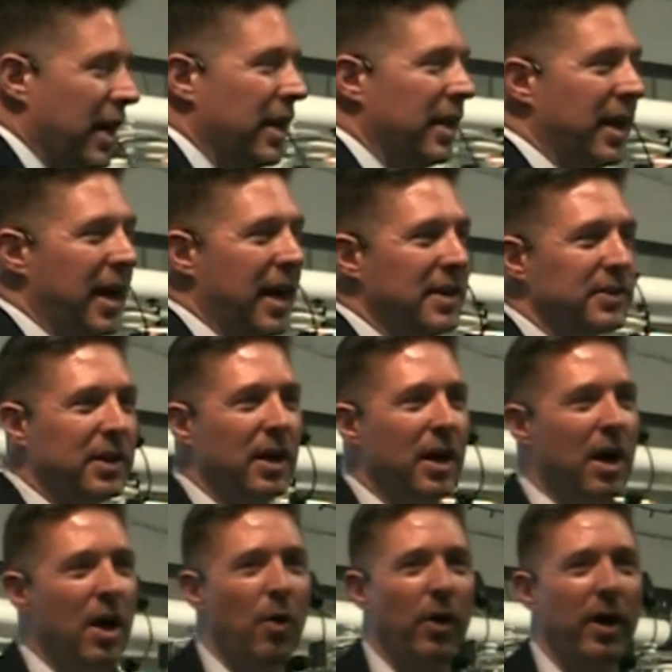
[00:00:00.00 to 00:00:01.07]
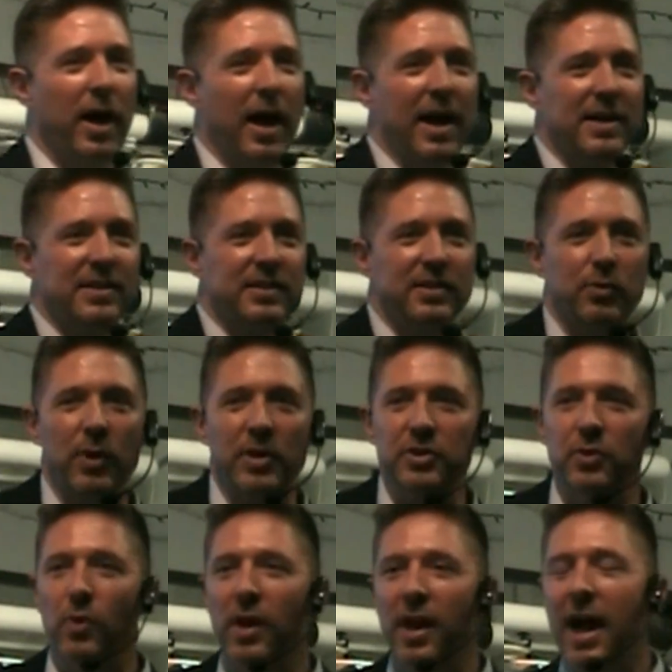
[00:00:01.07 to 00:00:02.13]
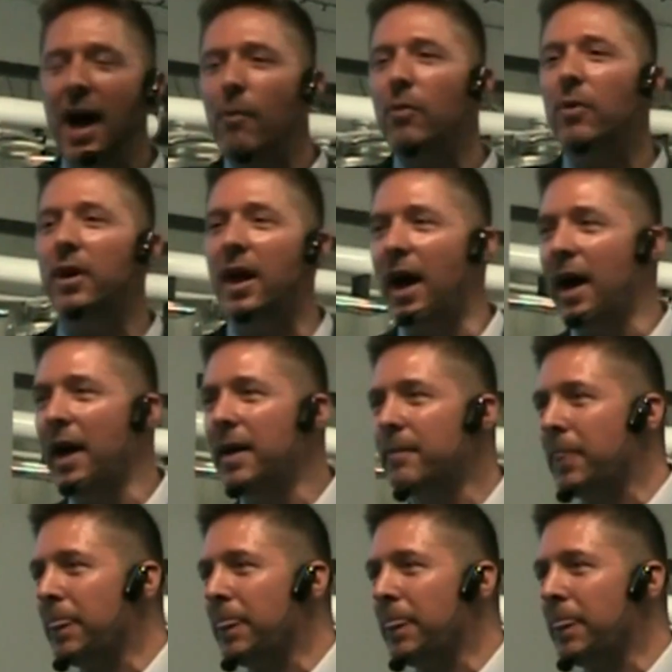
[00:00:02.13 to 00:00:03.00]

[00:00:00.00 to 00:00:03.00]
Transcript: and I ask this question: well, how would I